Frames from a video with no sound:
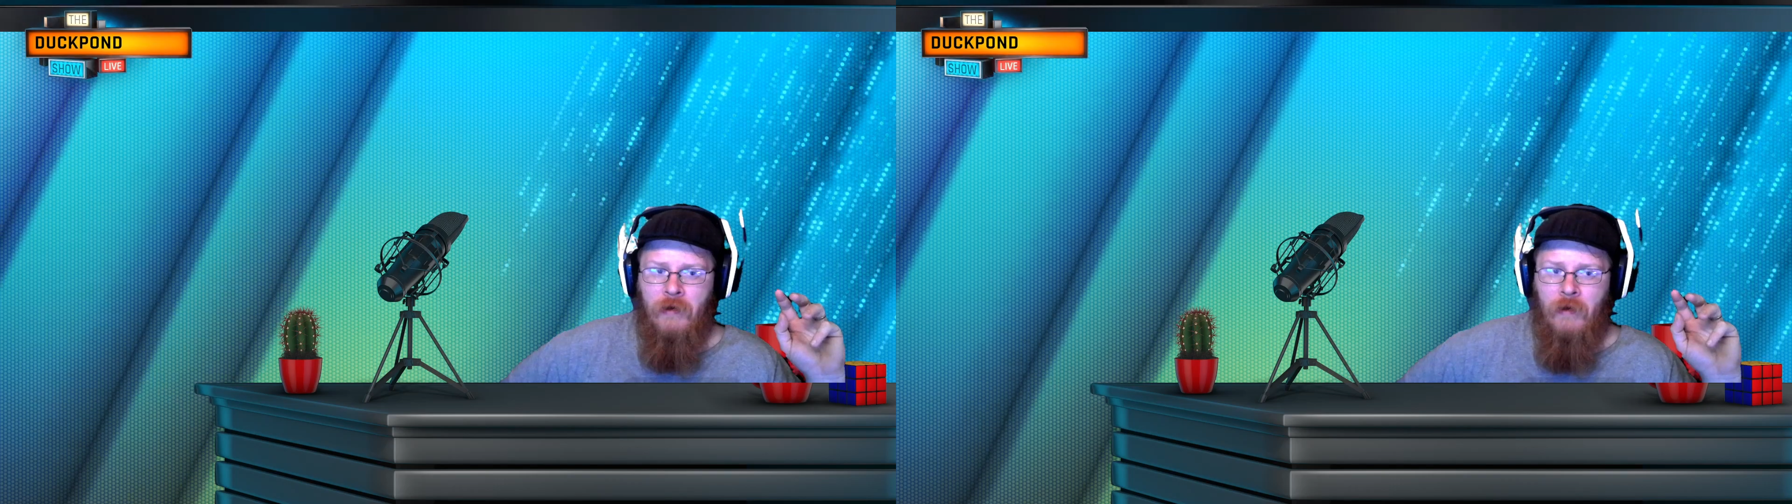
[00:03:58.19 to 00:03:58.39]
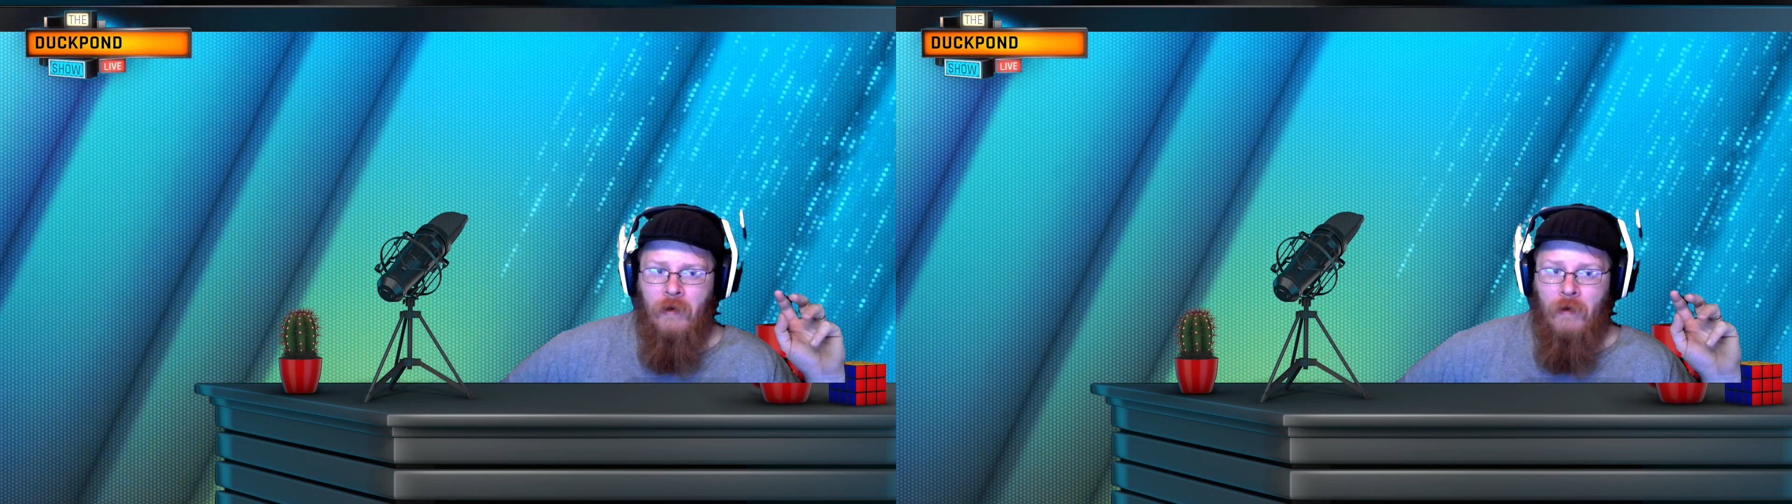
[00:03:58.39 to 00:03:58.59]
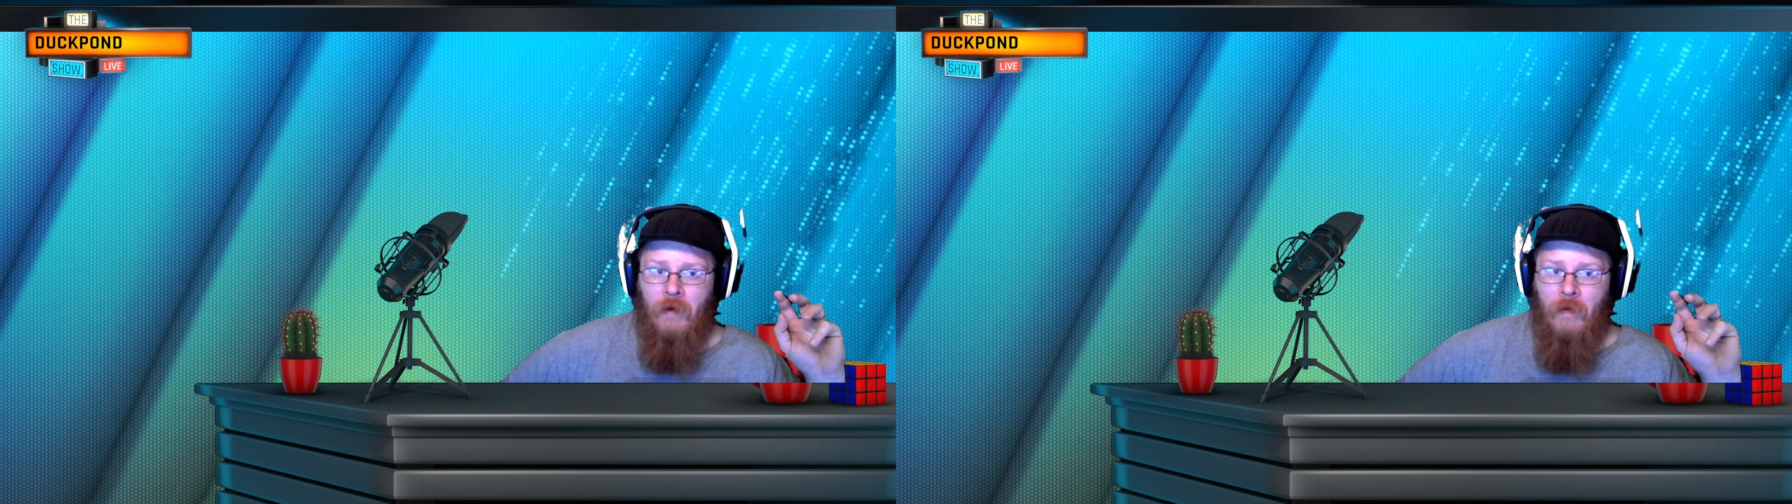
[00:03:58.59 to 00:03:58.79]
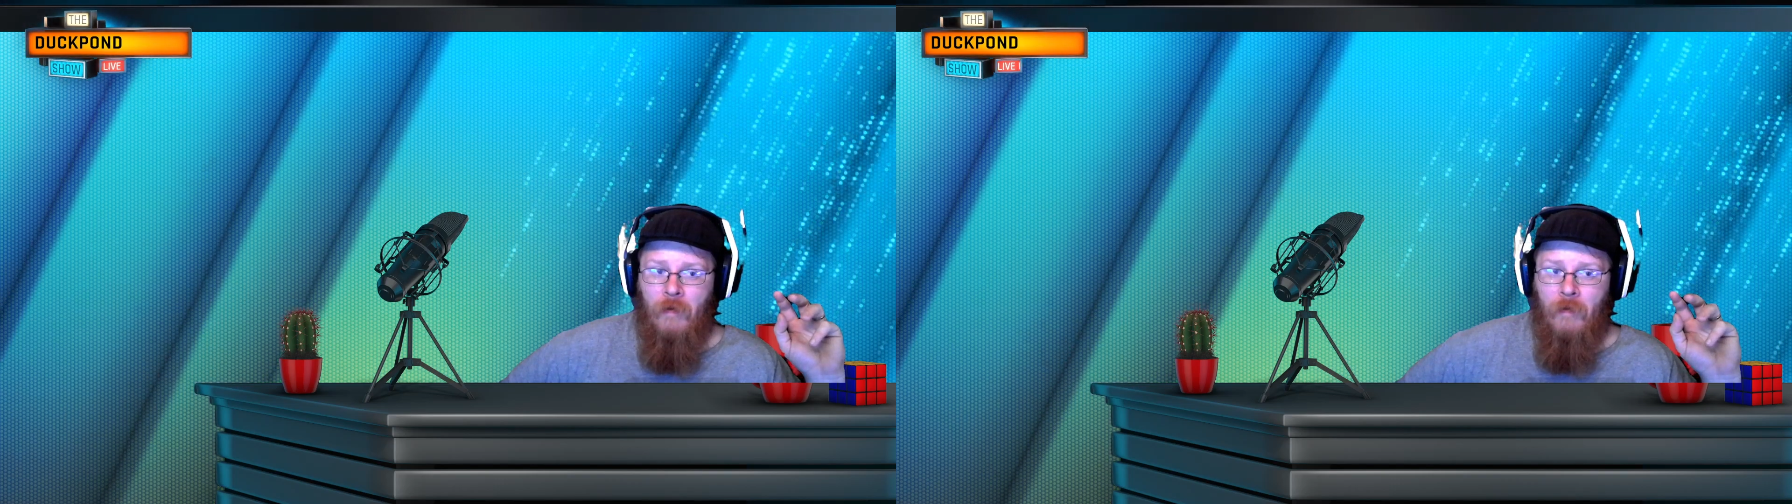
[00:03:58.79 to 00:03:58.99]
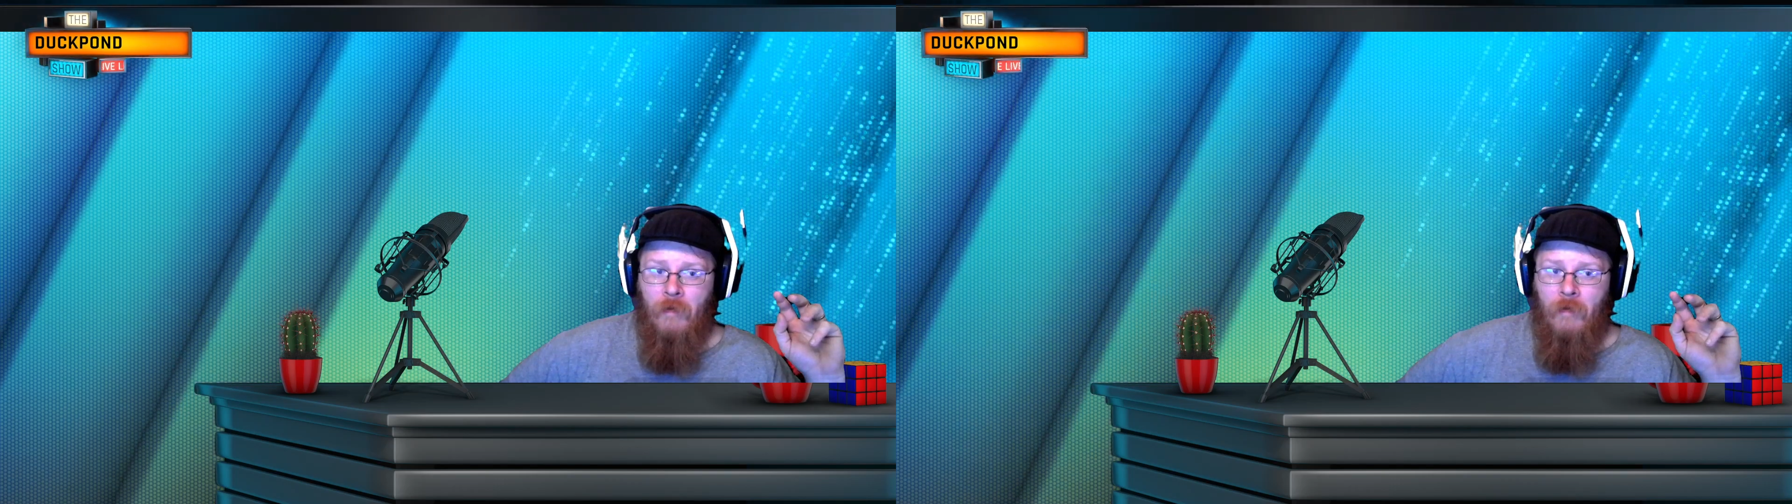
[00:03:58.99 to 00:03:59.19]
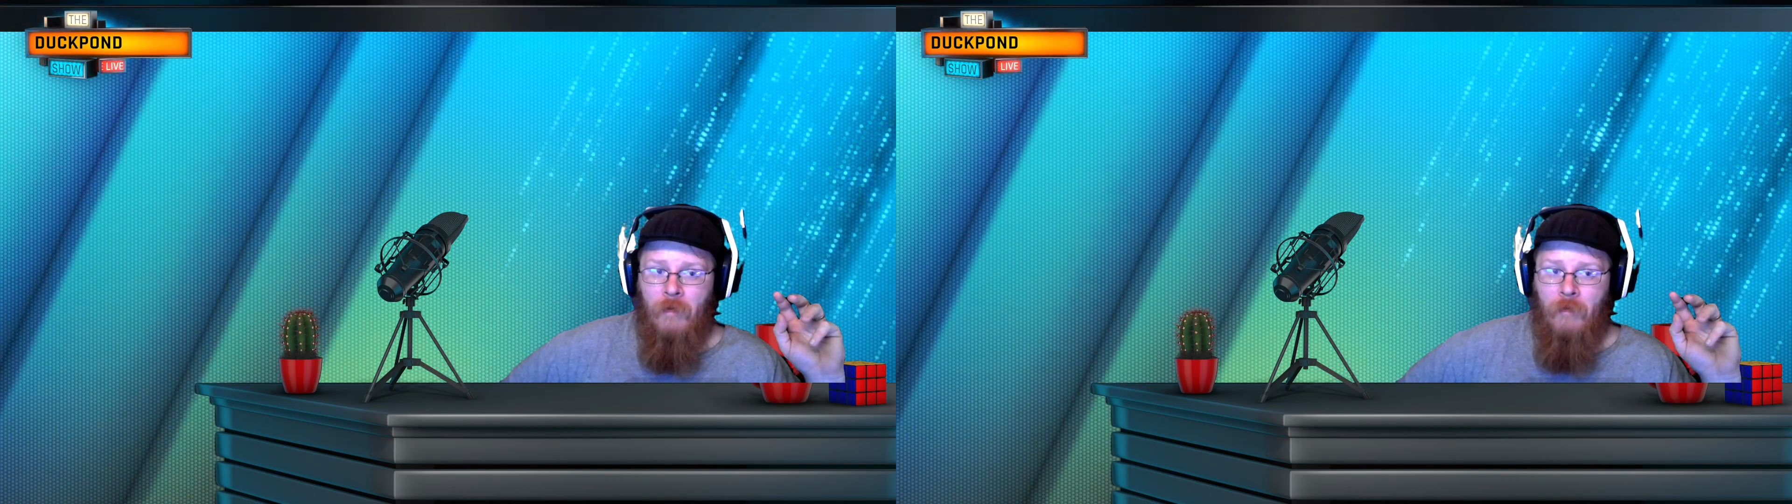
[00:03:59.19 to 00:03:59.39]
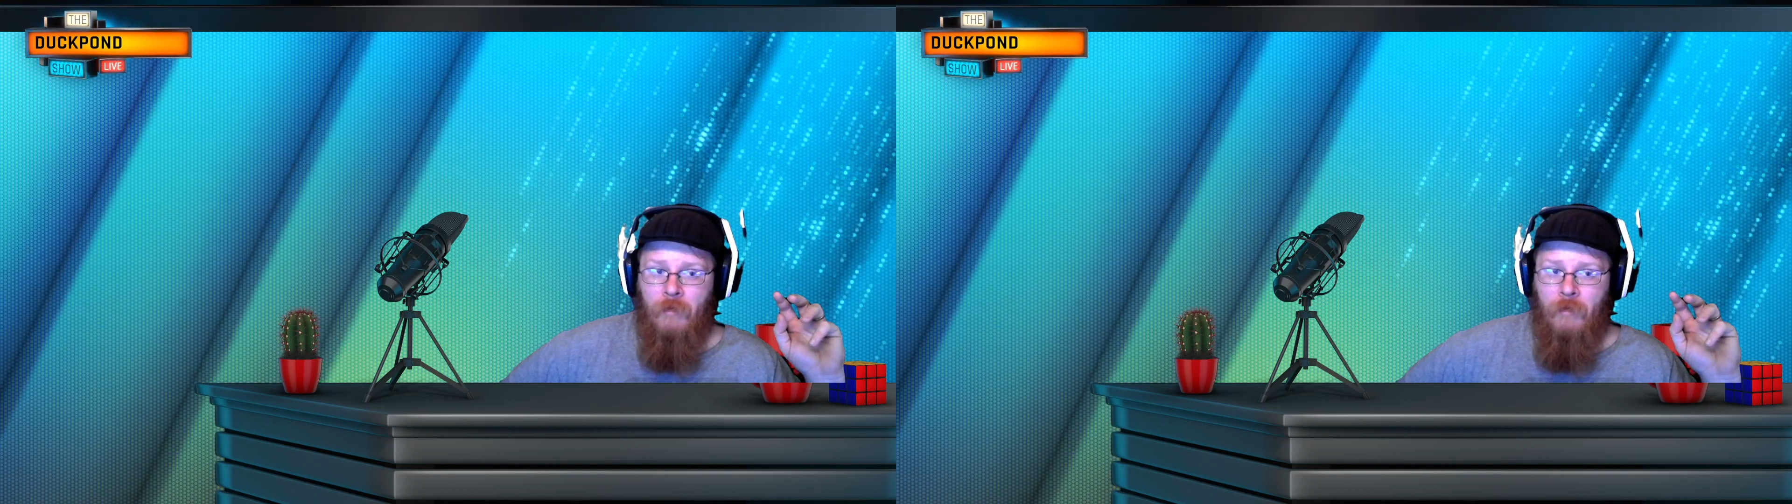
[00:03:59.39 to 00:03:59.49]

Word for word: Um,